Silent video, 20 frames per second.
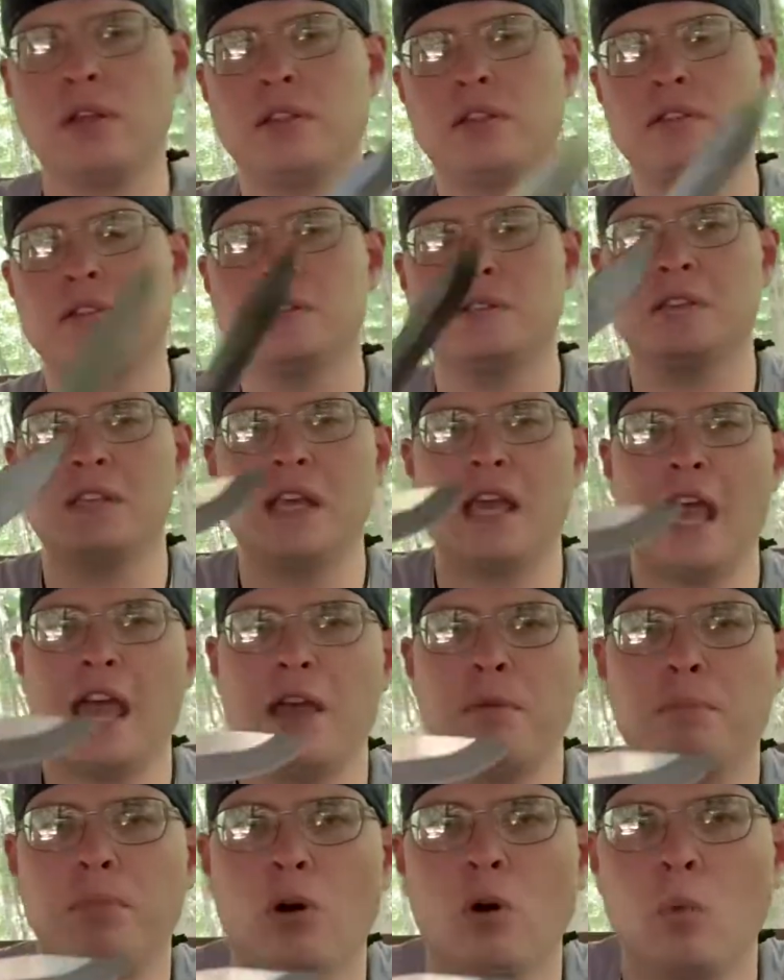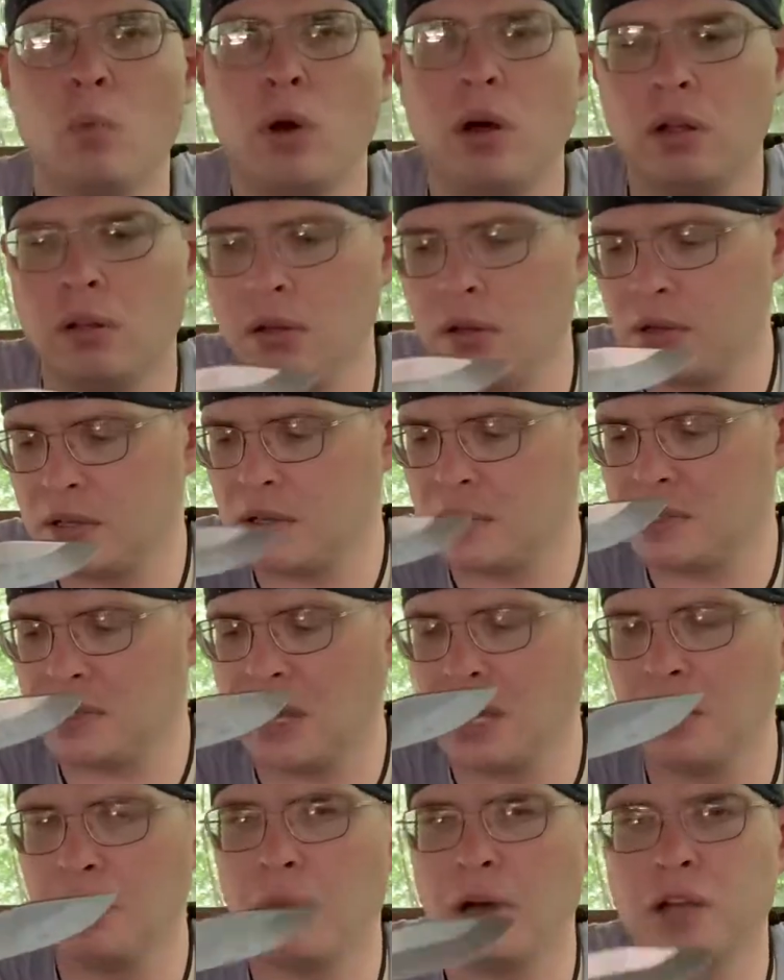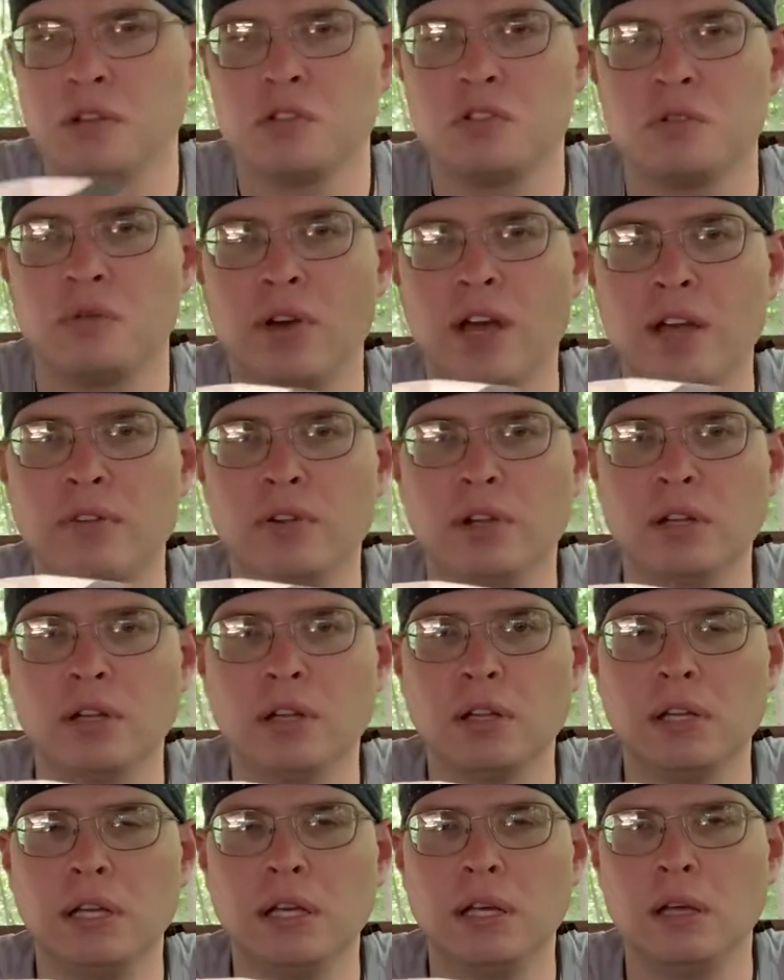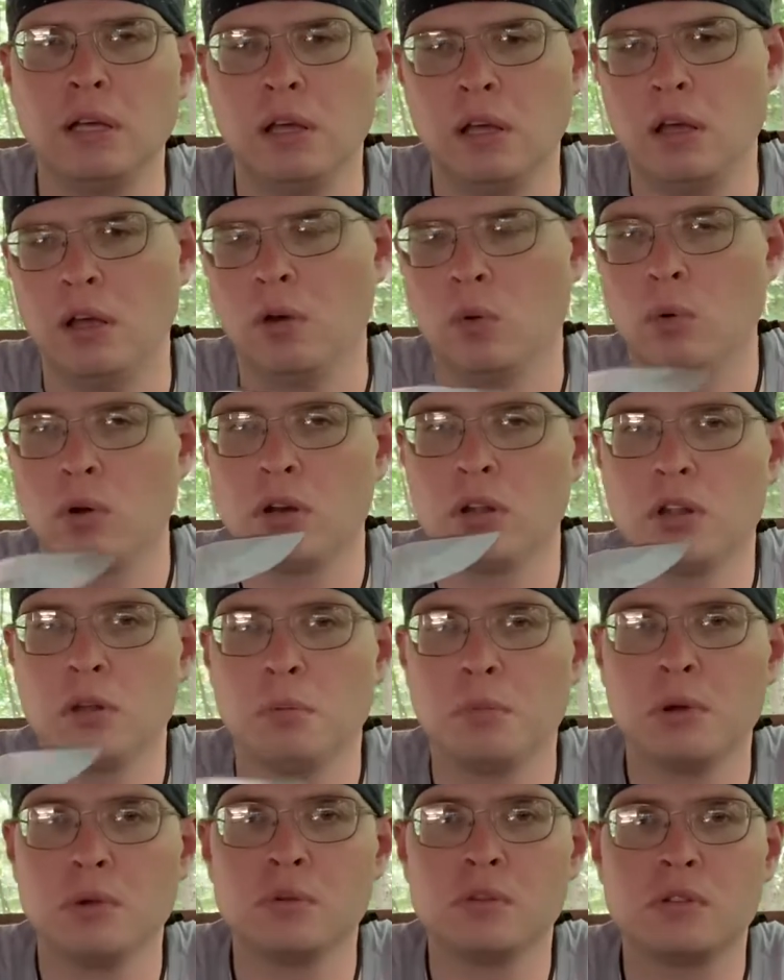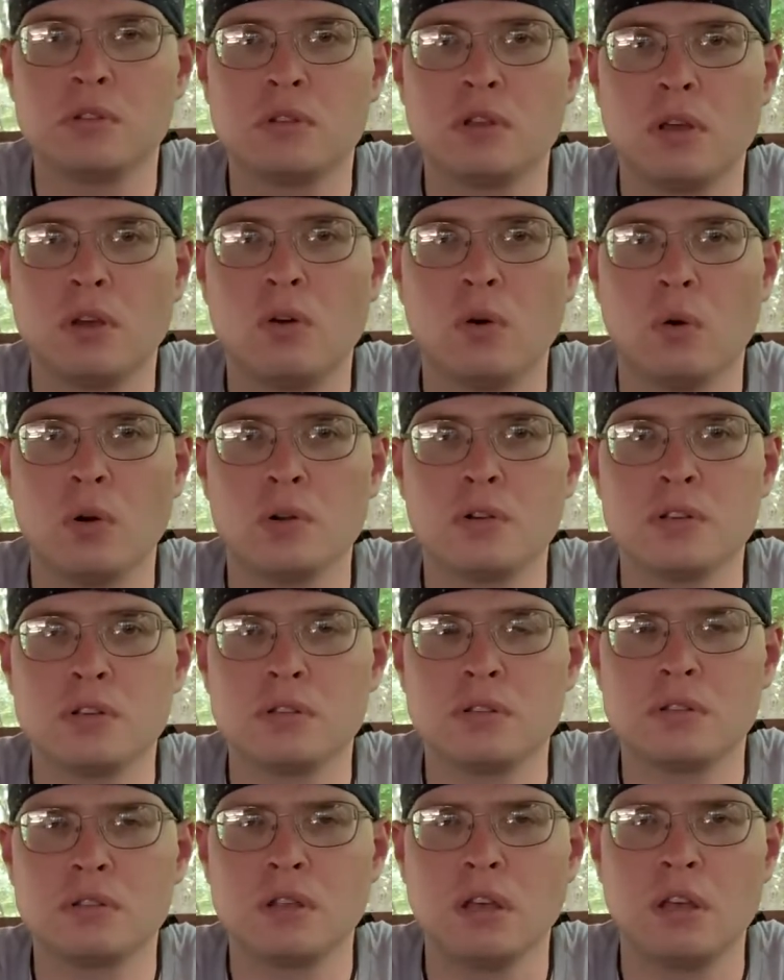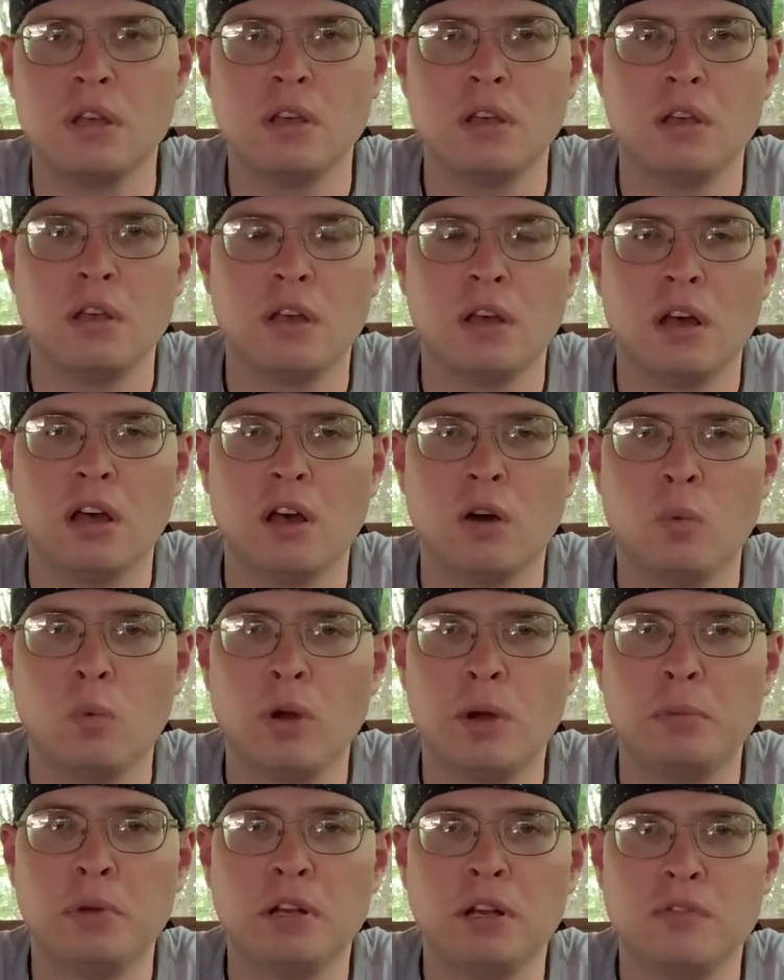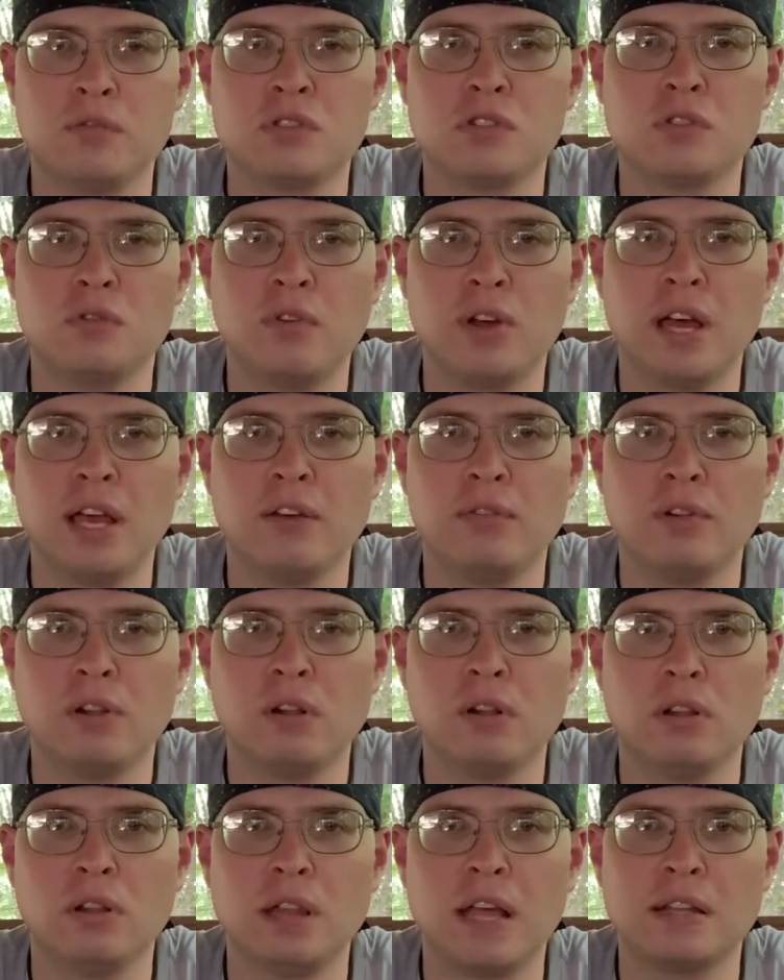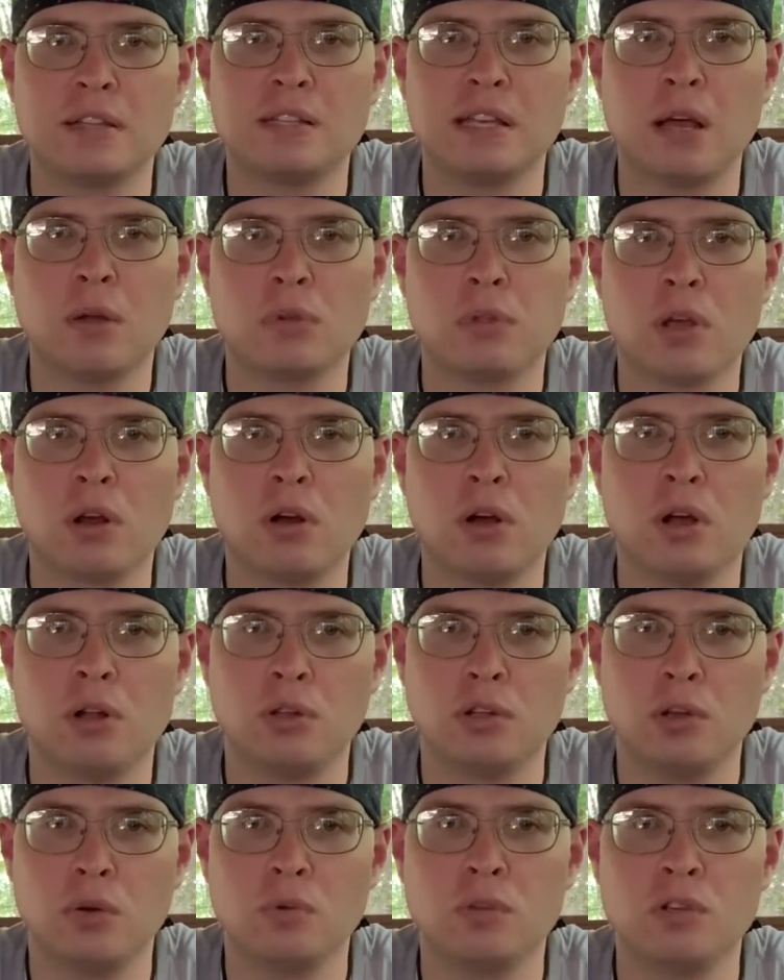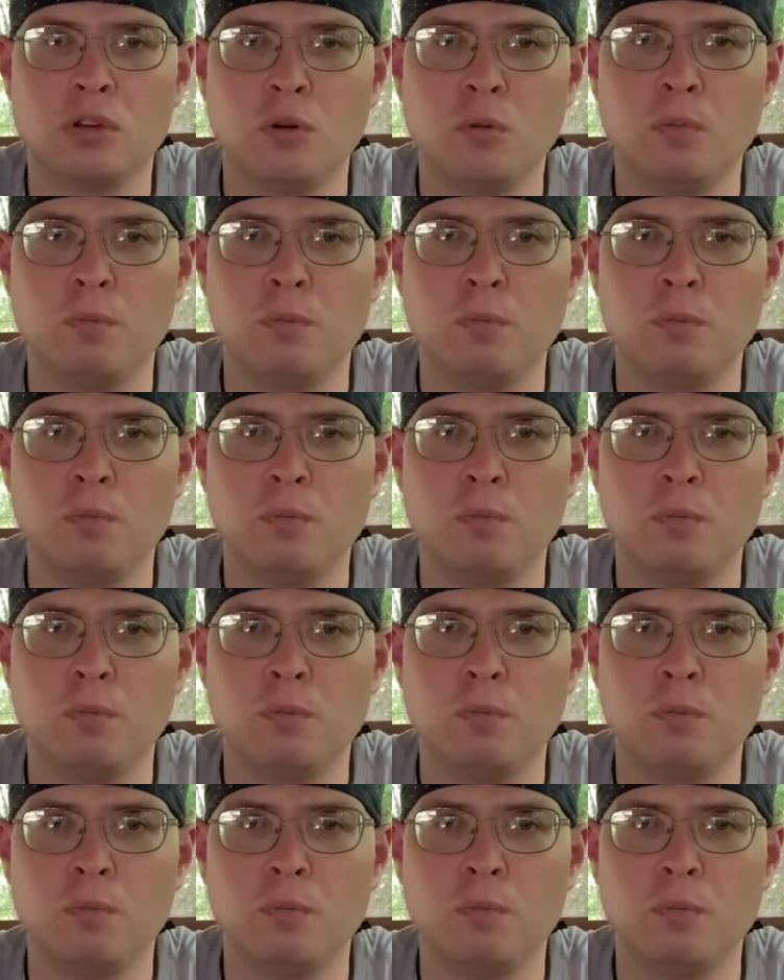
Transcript: This is the Apo One, designed by Survival Lily, one of the most gorgeous women of survival that's out there on YouTube.